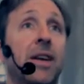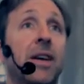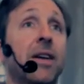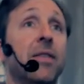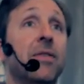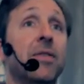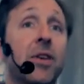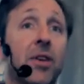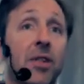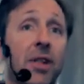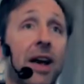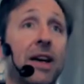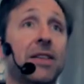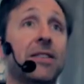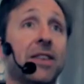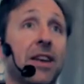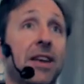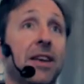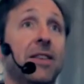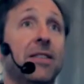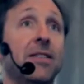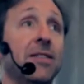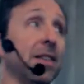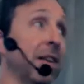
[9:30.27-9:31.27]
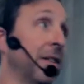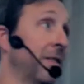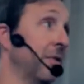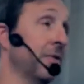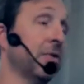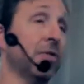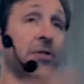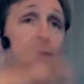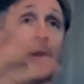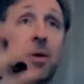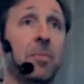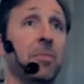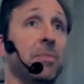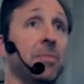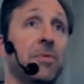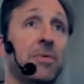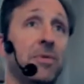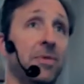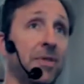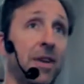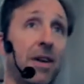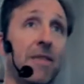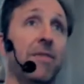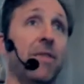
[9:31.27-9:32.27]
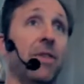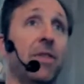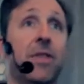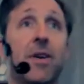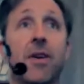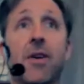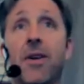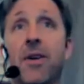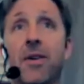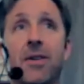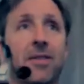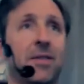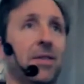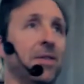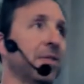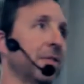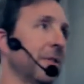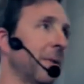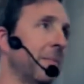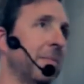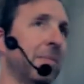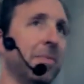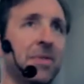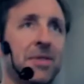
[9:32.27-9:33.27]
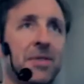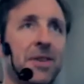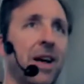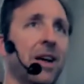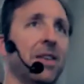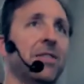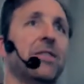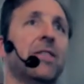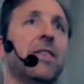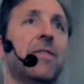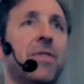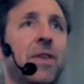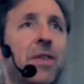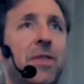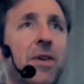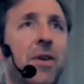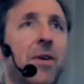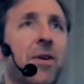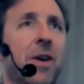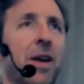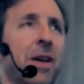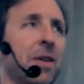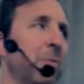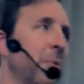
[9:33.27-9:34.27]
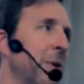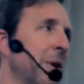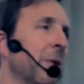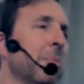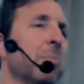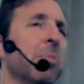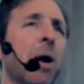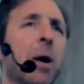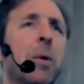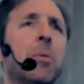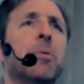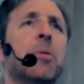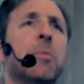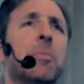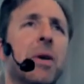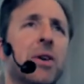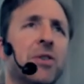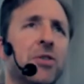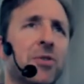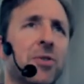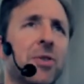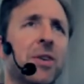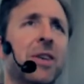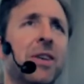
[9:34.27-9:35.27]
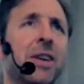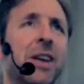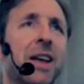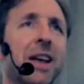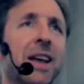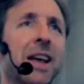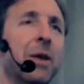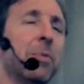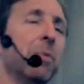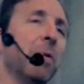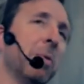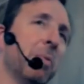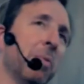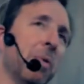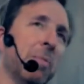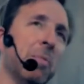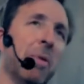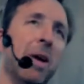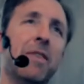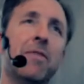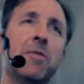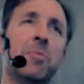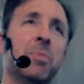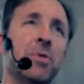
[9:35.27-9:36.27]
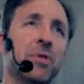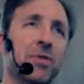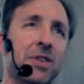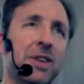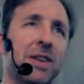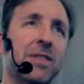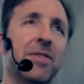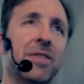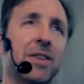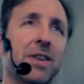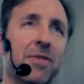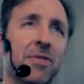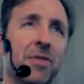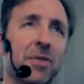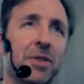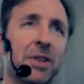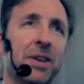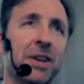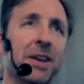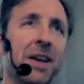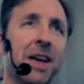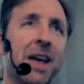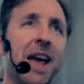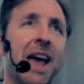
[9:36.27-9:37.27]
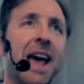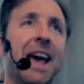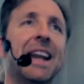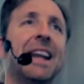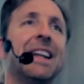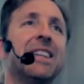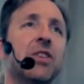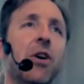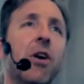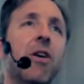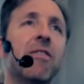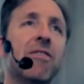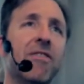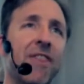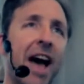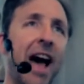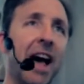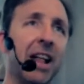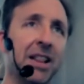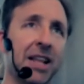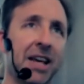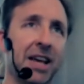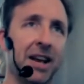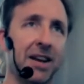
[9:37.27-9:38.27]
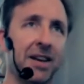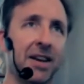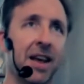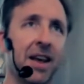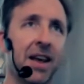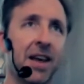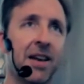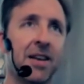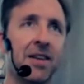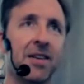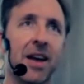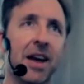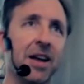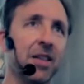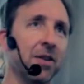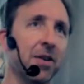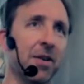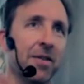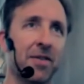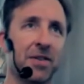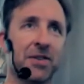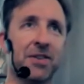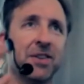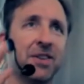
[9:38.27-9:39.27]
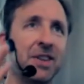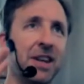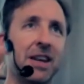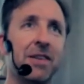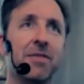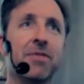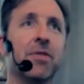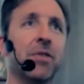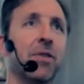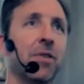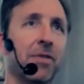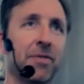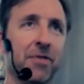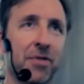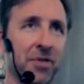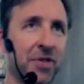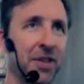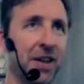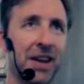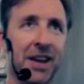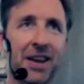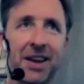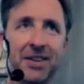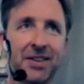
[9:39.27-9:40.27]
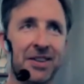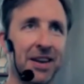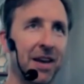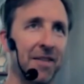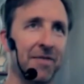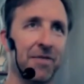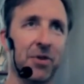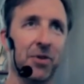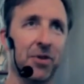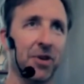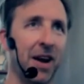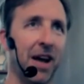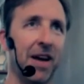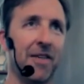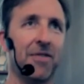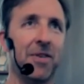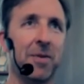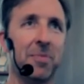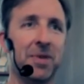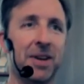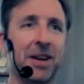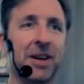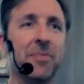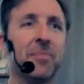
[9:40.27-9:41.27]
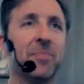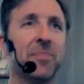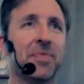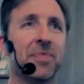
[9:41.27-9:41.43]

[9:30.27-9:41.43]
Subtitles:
The glass is, and there's some stuff in there, and there's some not stuff in there, and we could probably measure it, and we might even perceive it differently, and it's all valid. Neither of us is evil for thinking it's half full or half empty.